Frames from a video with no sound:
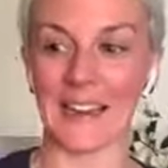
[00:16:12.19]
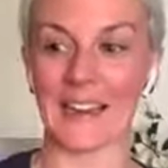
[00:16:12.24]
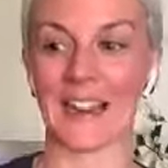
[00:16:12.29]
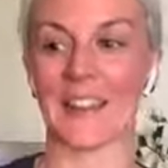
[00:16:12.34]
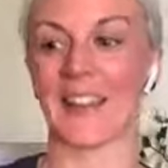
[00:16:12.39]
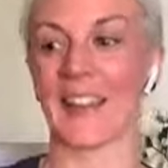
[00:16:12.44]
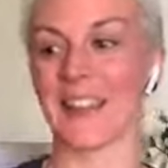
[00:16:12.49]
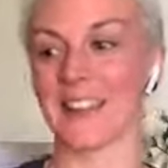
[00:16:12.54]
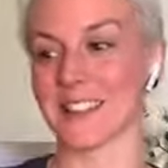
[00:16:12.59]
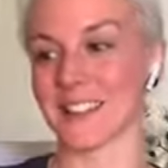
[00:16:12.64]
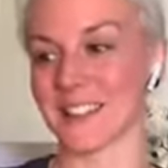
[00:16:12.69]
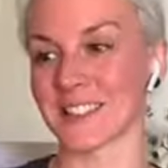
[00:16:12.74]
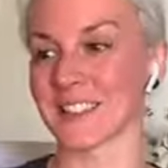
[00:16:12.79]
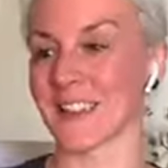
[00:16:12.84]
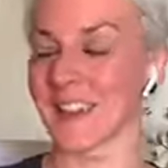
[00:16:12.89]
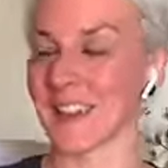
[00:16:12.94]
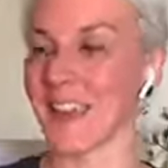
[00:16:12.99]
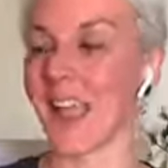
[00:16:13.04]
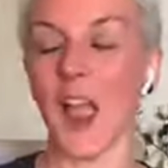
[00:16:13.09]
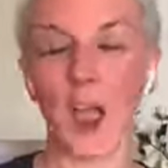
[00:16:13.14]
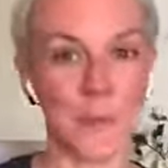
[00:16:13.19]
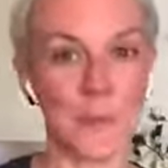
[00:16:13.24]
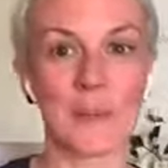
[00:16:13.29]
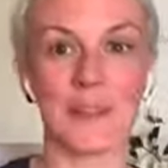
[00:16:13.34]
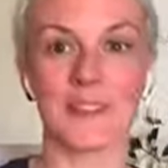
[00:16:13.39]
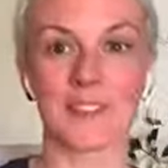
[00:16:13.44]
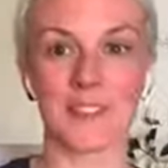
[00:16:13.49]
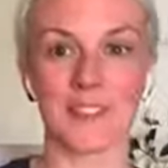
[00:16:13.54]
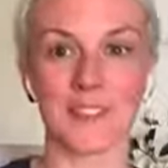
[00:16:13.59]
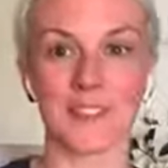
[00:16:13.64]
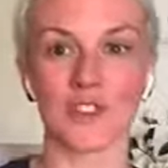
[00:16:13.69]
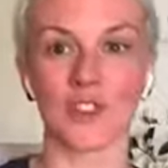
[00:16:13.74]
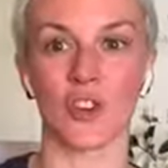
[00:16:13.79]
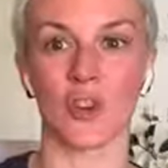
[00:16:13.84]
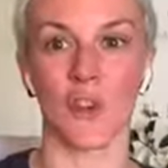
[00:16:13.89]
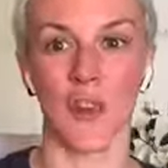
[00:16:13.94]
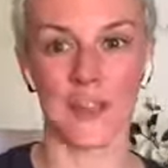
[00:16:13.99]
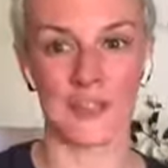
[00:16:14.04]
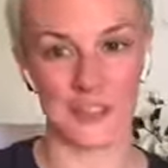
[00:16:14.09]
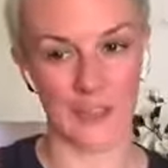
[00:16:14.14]
And then it's just like happiness is a
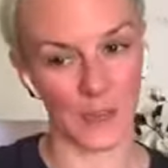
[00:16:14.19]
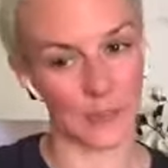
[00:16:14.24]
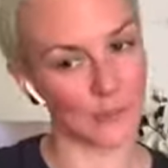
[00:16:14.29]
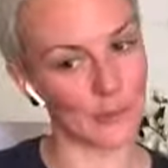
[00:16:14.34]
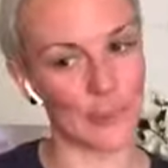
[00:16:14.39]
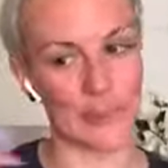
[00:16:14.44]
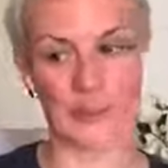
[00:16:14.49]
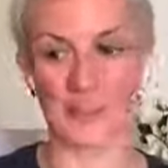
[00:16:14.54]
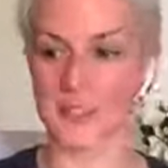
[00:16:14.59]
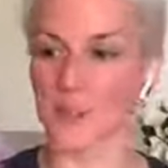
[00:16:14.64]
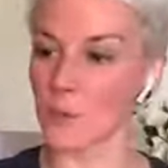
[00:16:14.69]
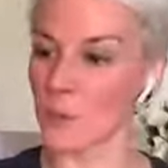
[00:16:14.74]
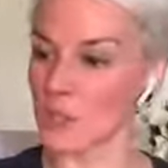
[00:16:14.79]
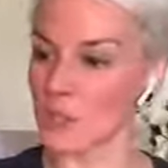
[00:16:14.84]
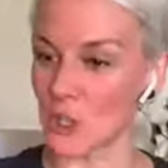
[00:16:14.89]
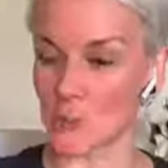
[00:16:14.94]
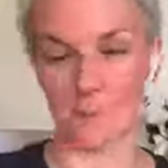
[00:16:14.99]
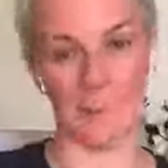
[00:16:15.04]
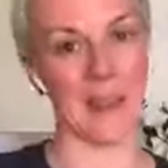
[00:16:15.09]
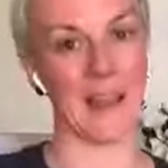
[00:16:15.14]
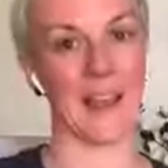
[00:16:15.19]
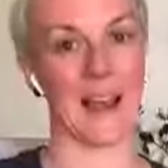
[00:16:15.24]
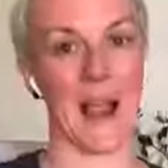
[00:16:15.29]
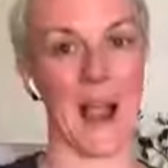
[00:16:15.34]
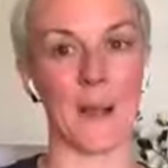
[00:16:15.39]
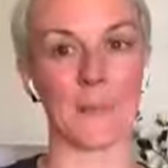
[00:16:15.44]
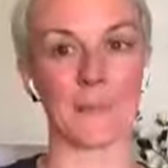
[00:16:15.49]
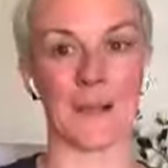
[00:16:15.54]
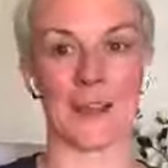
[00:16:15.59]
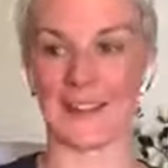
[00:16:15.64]
choice. Like flick the switch, make it happen.